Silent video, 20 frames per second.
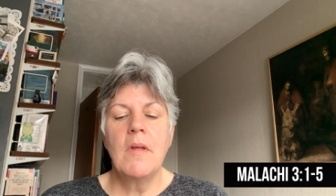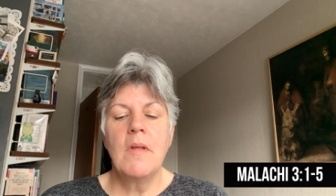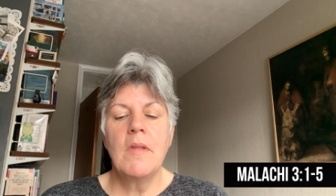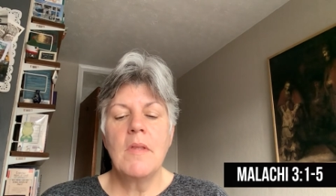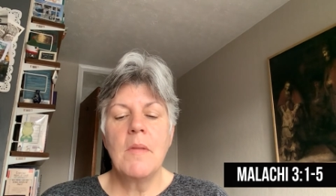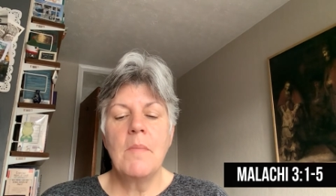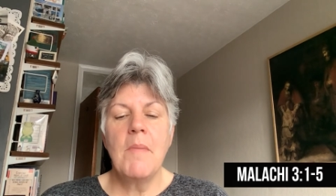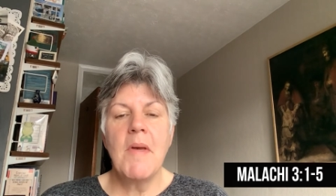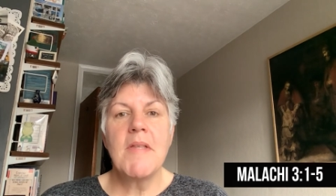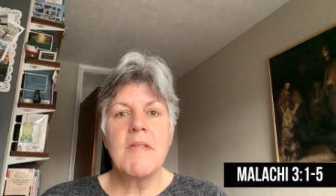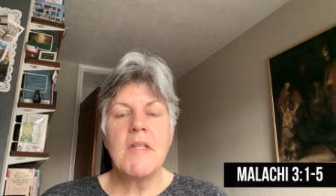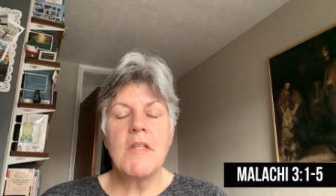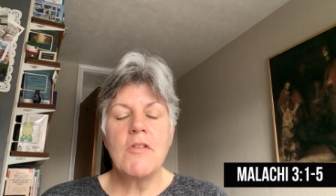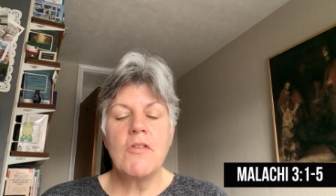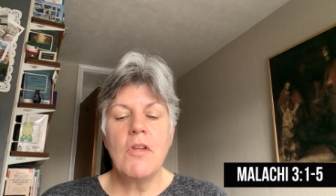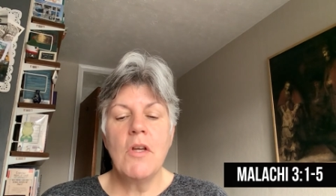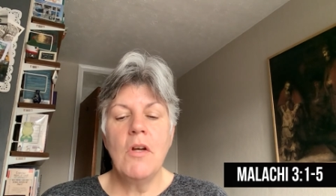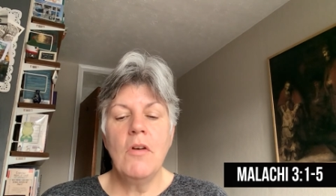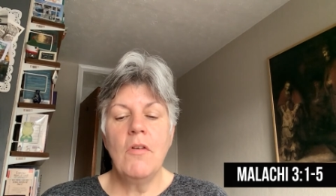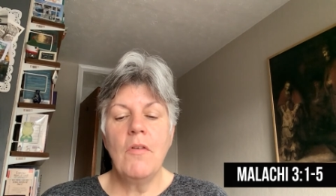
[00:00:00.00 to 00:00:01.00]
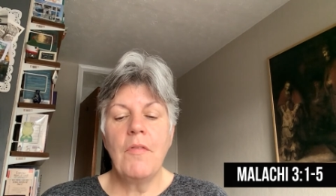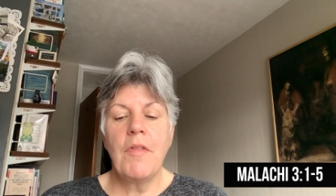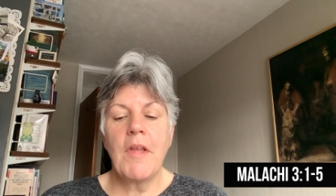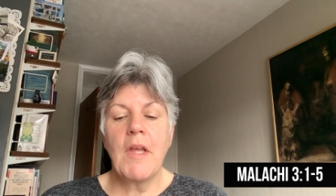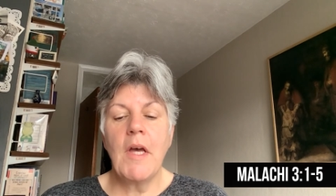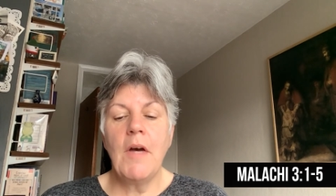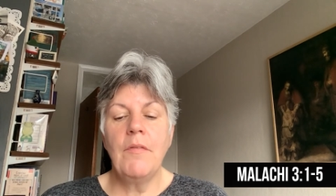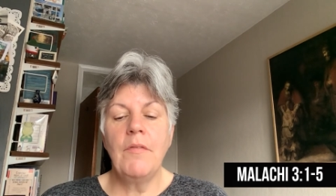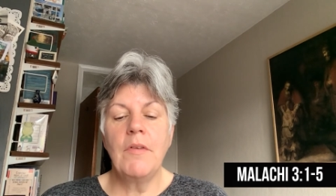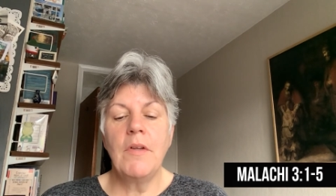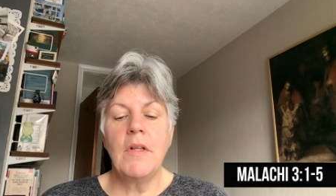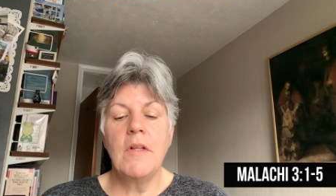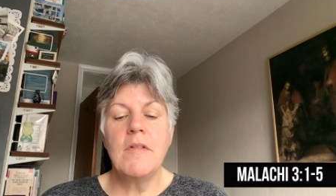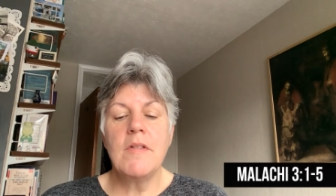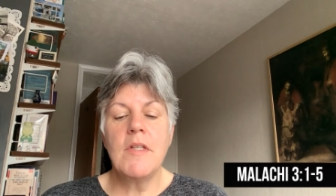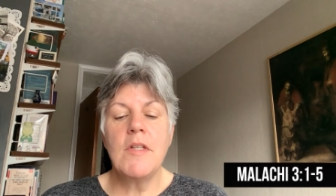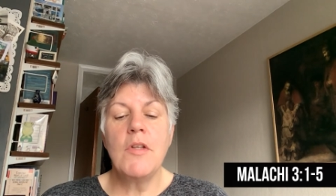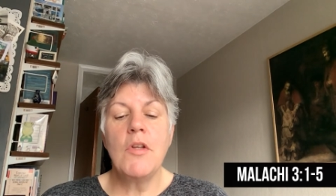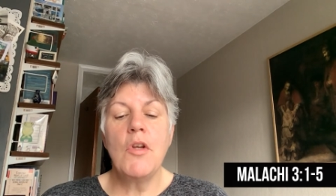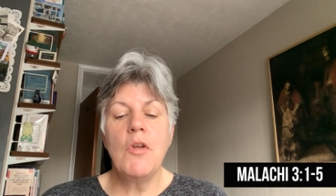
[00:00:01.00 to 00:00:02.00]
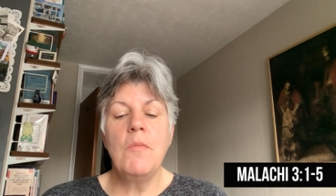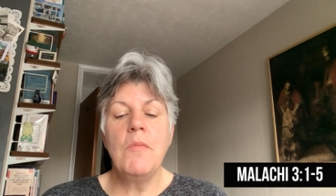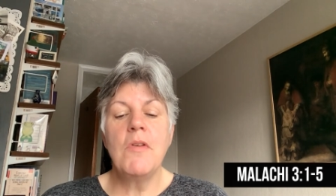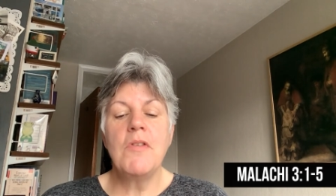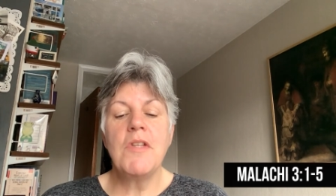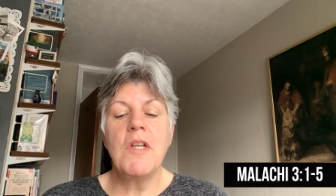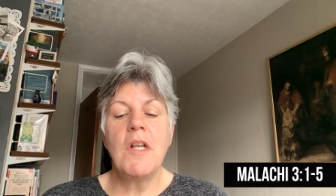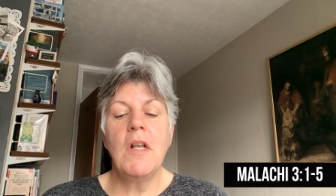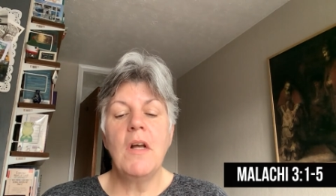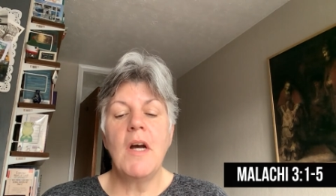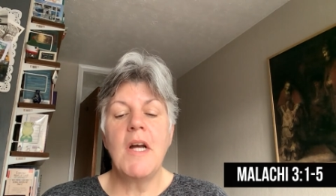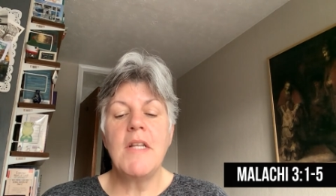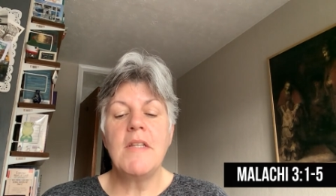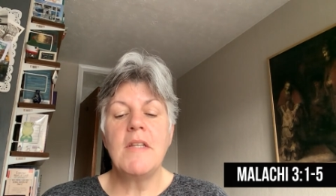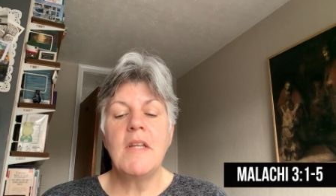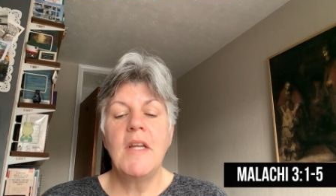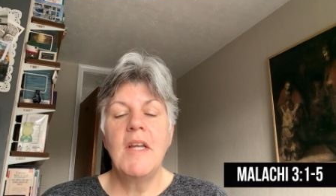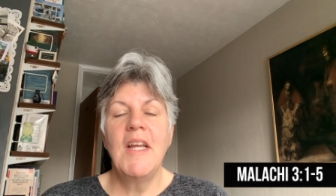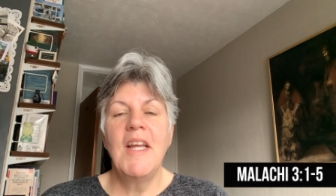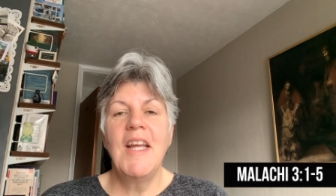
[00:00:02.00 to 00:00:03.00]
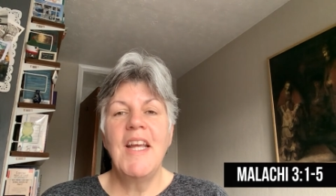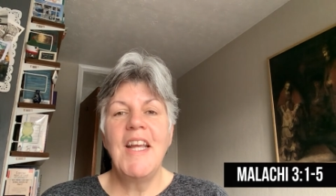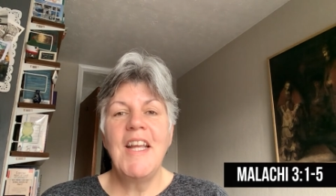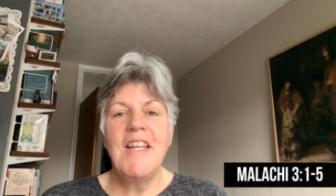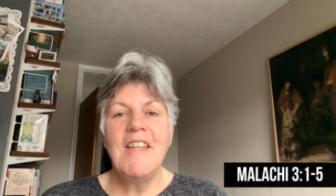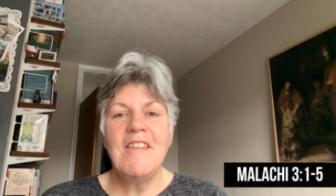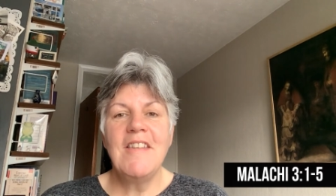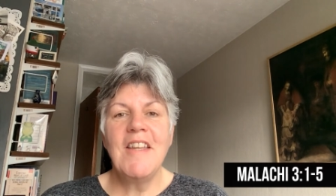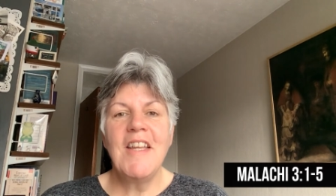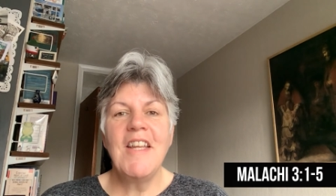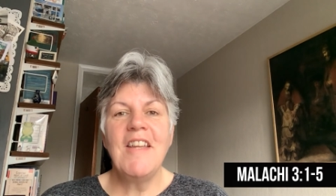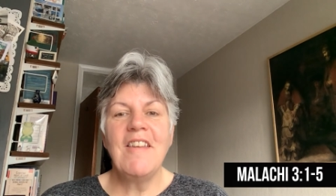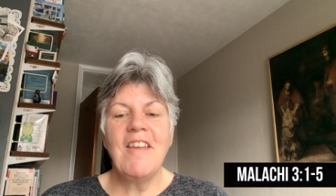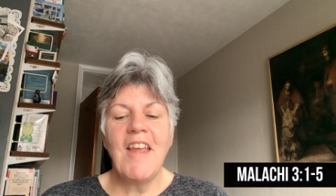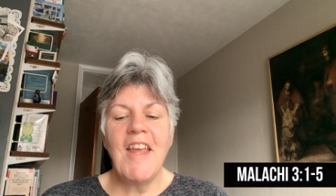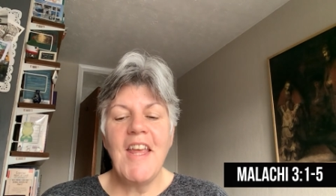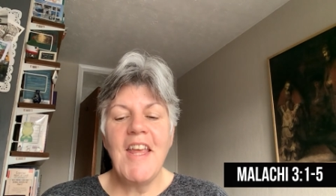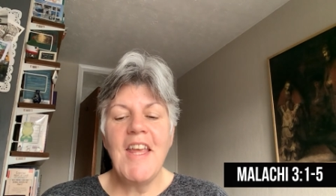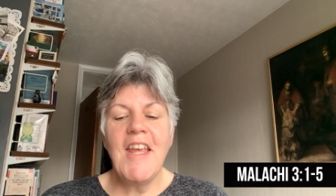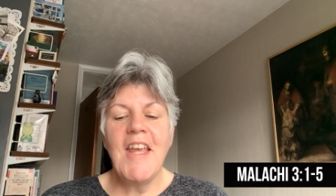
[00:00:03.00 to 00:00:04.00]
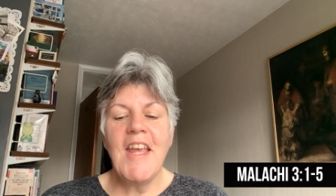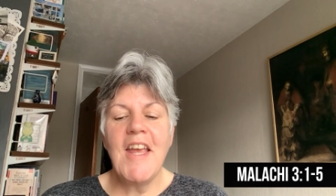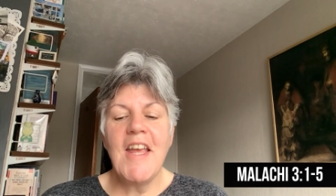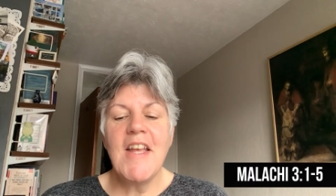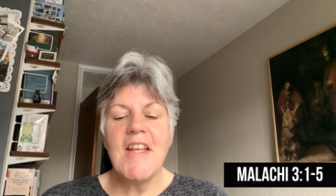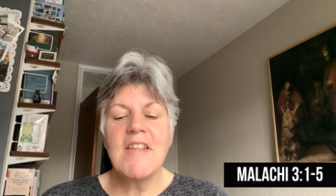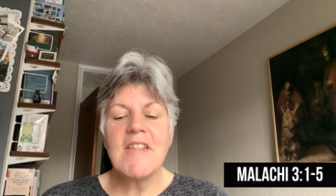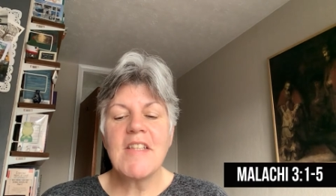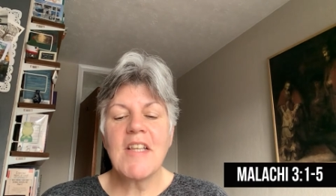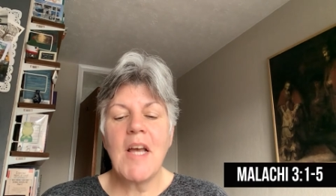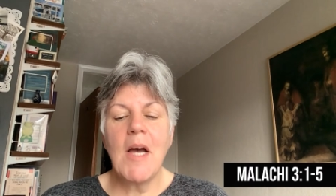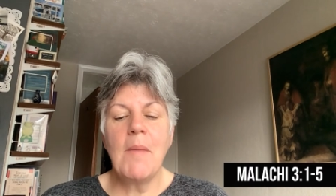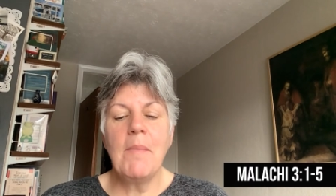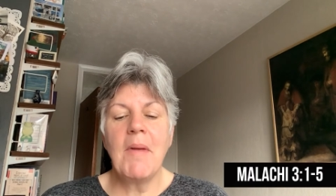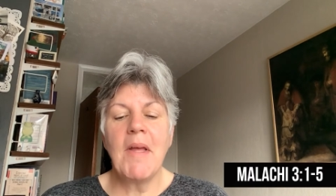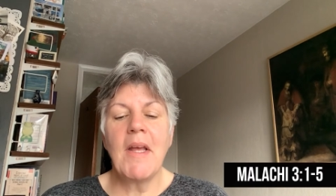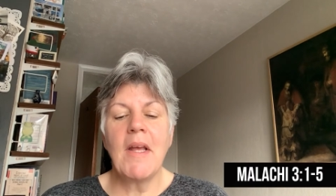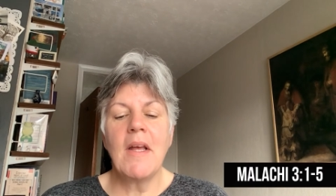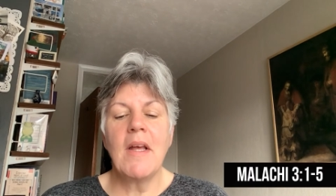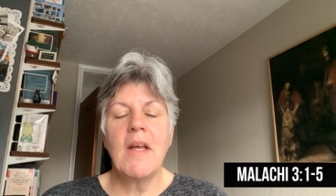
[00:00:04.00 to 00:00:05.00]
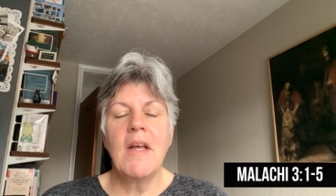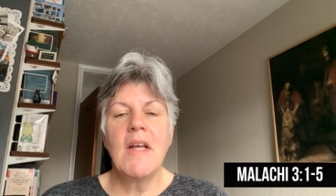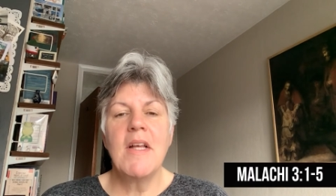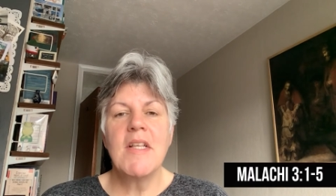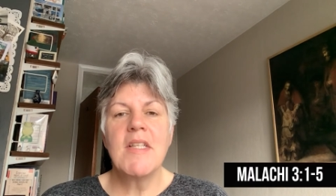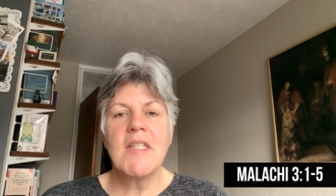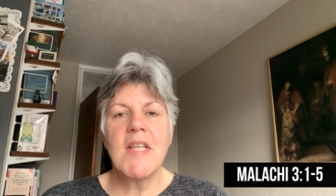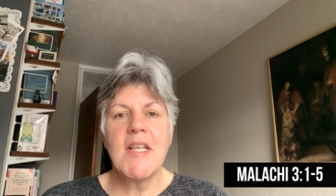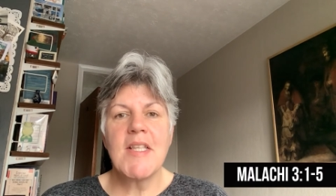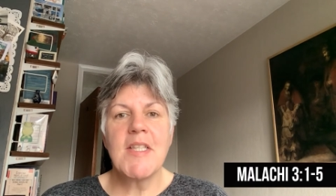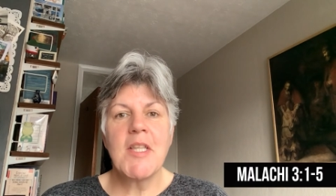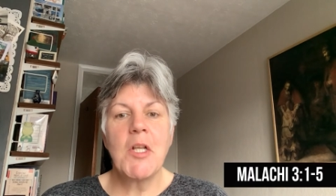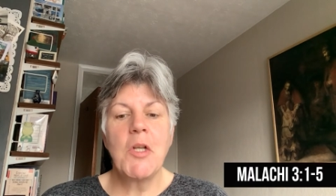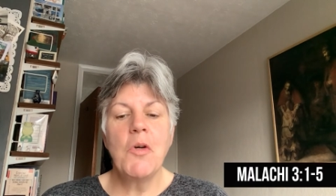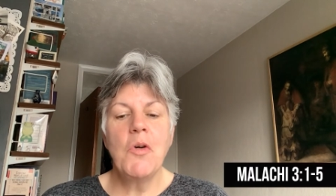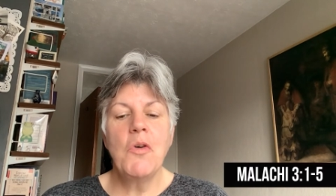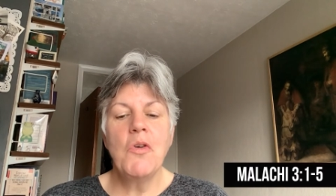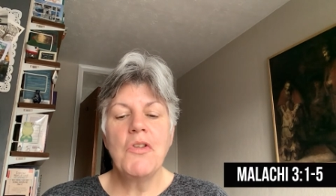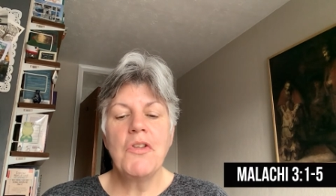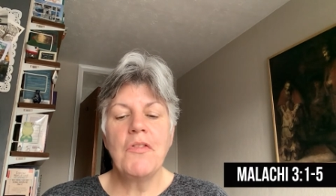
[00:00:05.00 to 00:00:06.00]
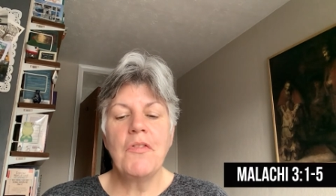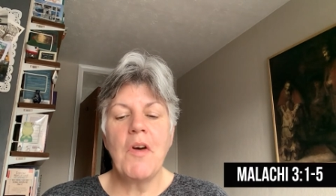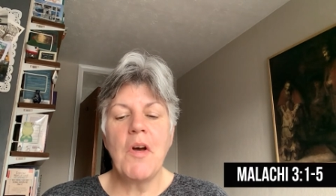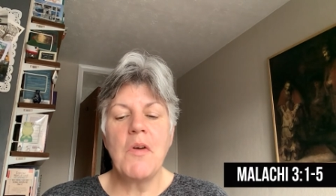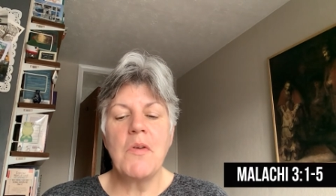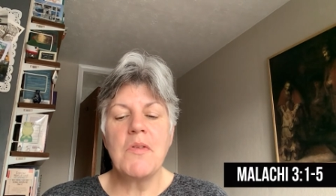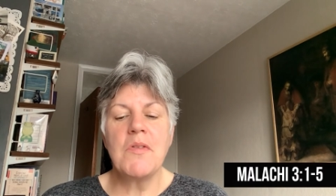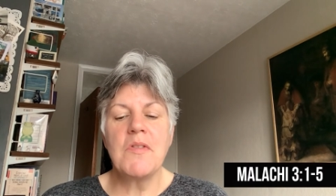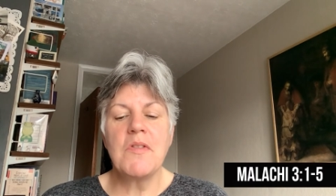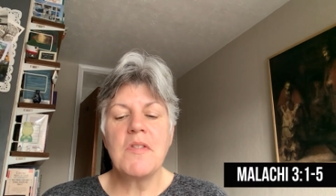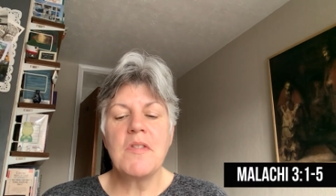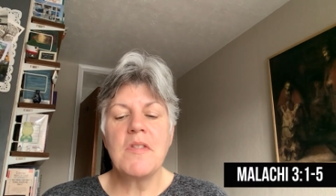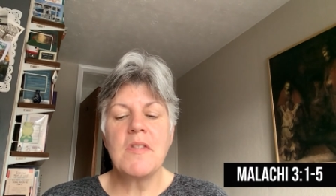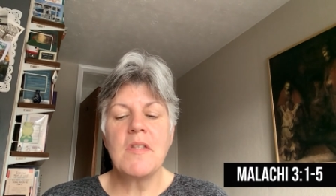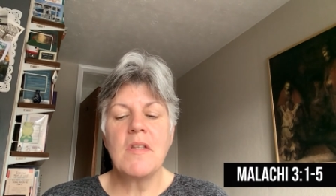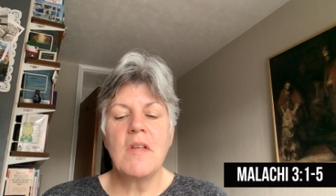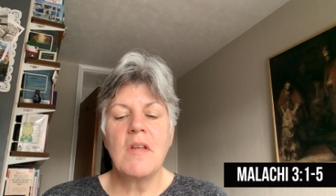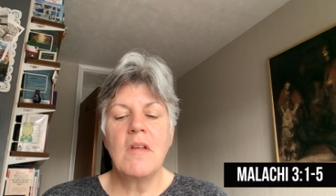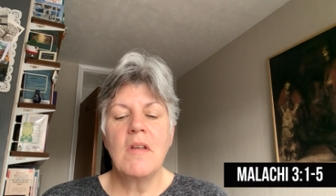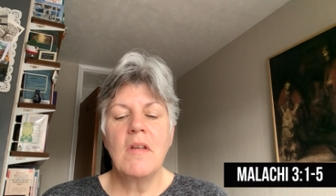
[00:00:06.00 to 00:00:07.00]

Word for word: The messenger of the covenant in whom you delight, indeed he is coming, says the Lord of hosts.